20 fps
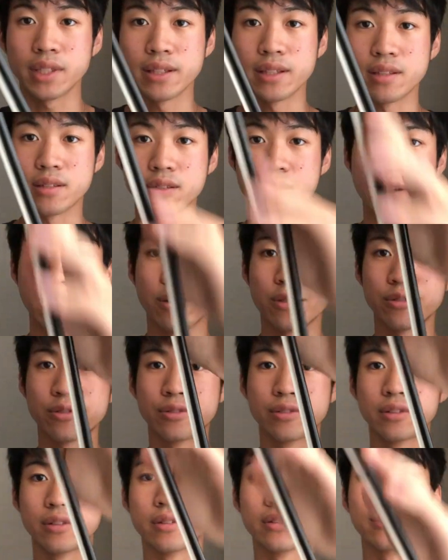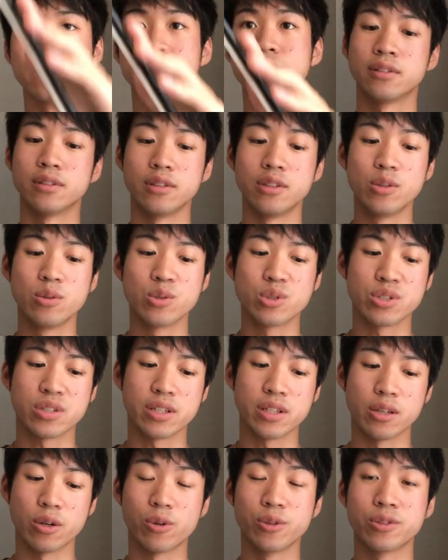itself,
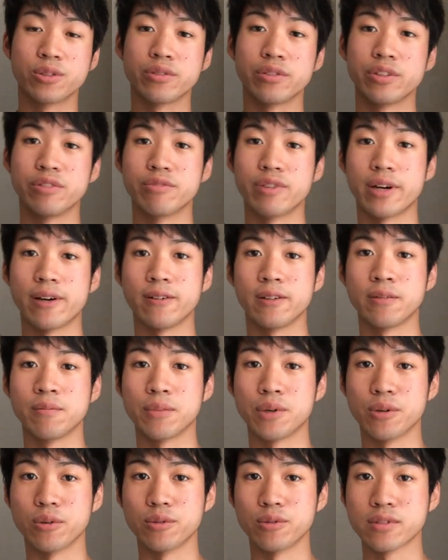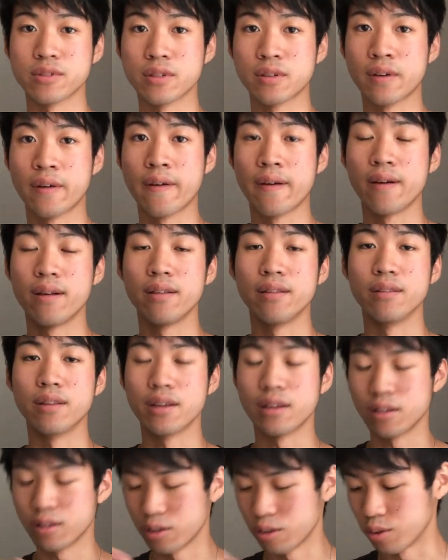usually ordinary violin bows, they
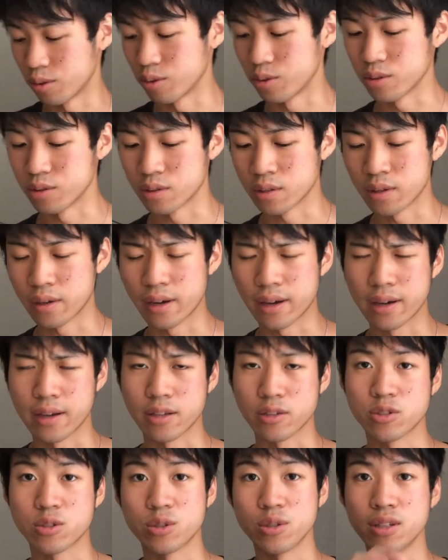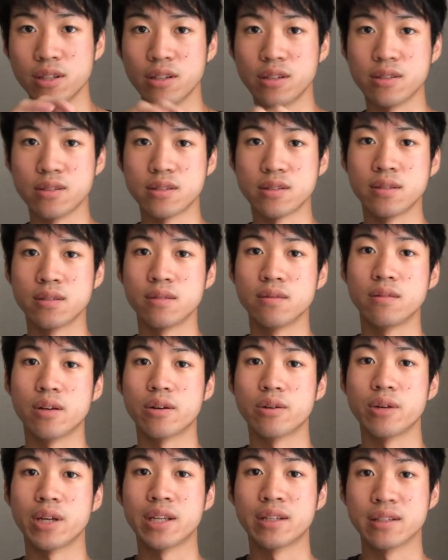use trees that
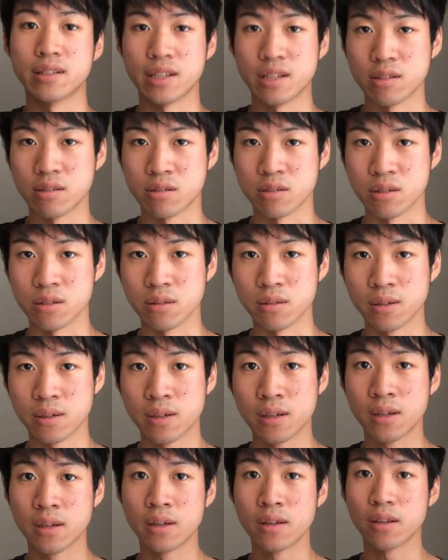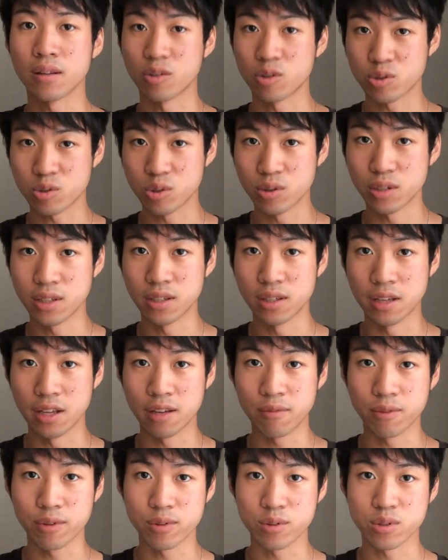are endangered. The
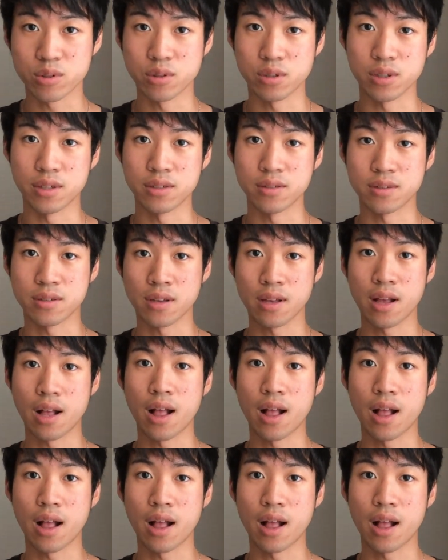name of the trees